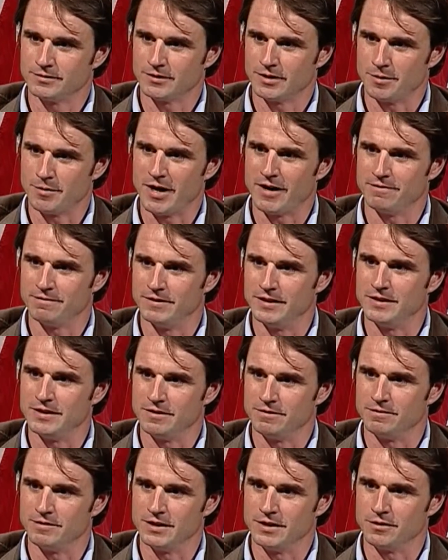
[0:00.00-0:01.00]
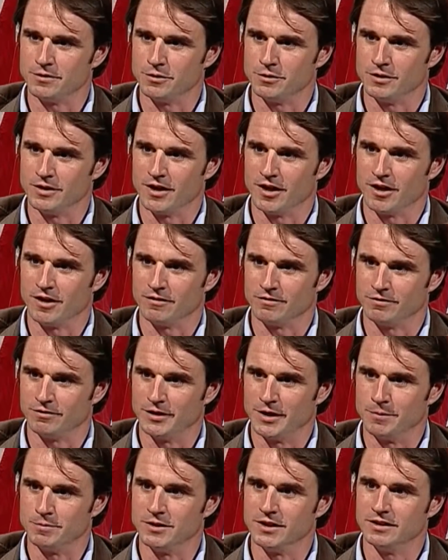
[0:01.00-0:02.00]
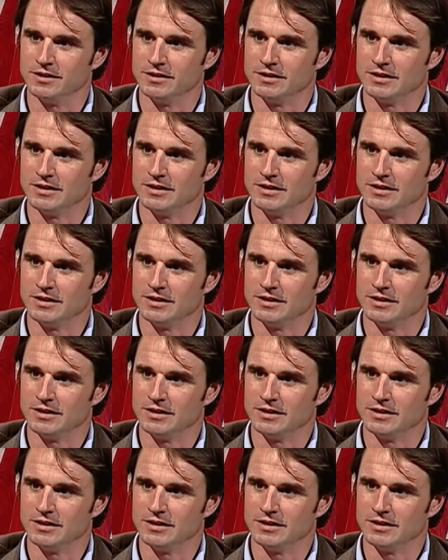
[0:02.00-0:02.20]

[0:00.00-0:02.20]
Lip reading: about 50 feet through the air and flipped it.